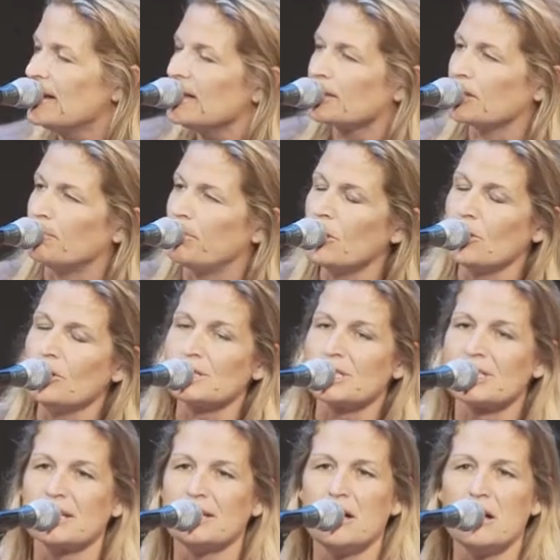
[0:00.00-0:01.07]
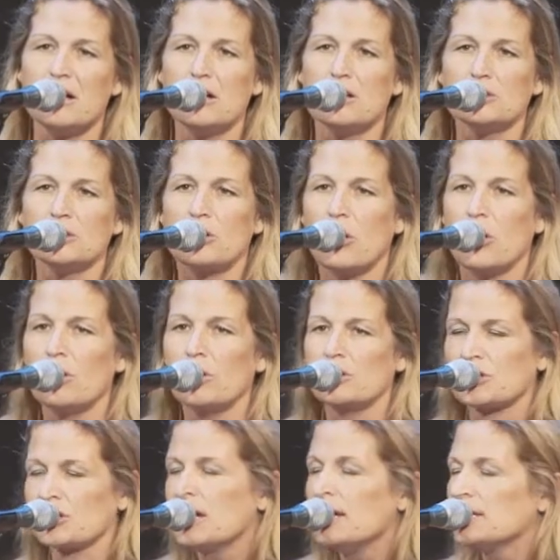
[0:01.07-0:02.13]
the boat set on course,
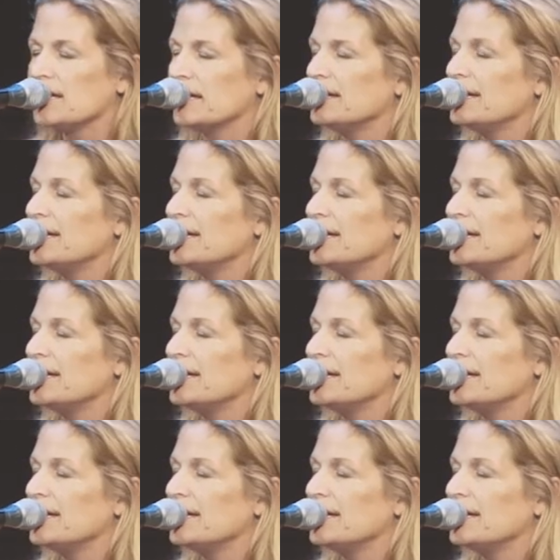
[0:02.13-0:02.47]
did a